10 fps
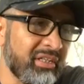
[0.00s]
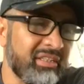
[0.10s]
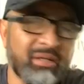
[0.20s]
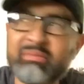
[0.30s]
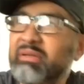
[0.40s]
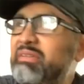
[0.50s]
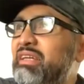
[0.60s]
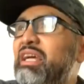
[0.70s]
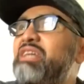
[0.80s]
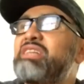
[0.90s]
And
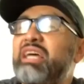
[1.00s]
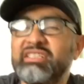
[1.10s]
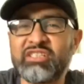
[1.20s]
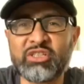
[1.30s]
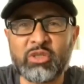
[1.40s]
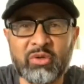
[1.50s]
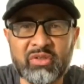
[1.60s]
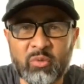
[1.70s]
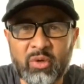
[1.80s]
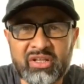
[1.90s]
as I just show you
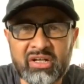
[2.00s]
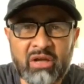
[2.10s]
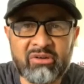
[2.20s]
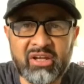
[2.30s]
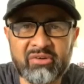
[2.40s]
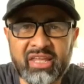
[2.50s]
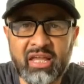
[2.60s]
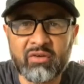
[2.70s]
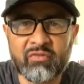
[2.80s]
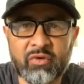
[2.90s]
the weather out here in
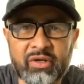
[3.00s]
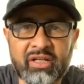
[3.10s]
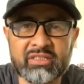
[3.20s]
California,